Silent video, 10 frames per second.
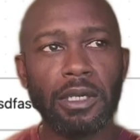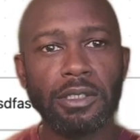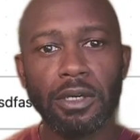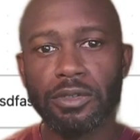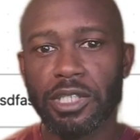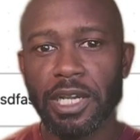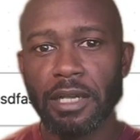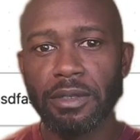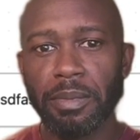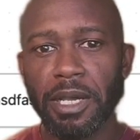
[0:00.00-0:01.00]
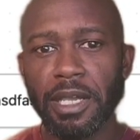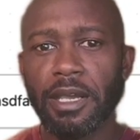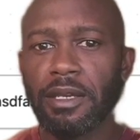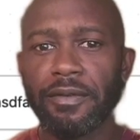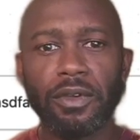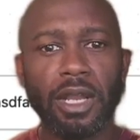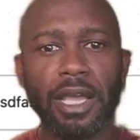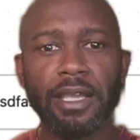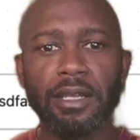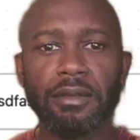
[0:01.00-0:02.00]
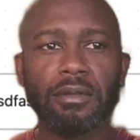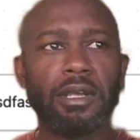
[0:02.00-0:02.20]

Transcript: So check out the plugin if you like it